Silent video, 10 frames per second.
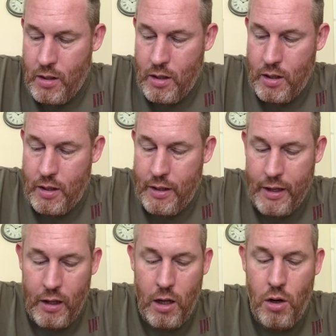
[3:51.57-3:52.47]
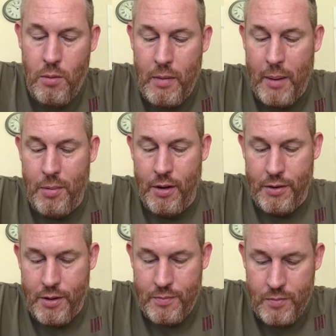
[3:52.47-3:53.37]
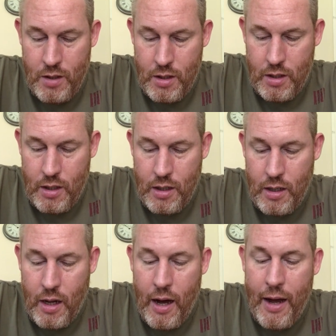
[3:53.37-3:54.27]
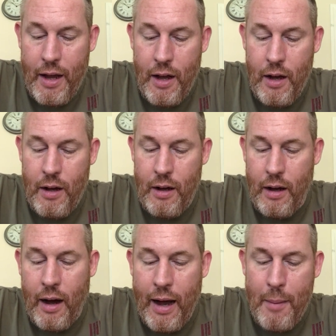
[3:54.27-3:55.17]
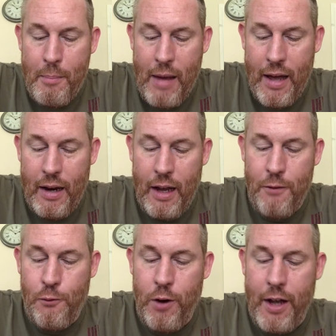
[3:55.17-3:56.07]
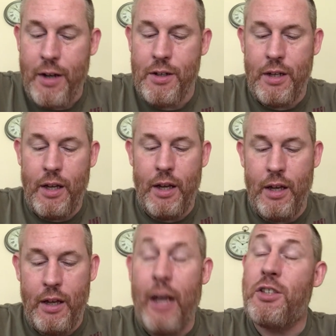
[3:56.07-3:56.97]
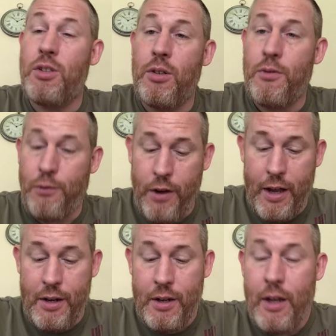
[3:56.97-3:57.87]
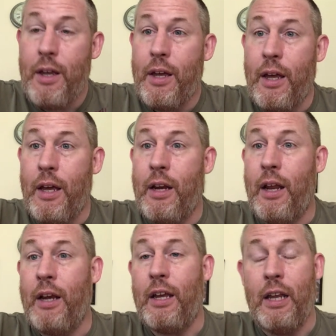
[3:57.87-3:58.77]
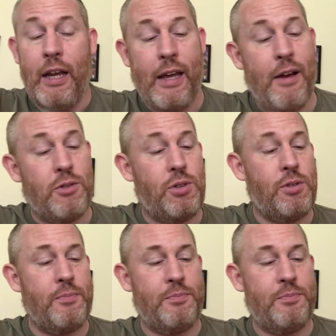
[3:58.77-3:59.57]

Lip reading: Hello, my brother. I met a certain friend in an eating house.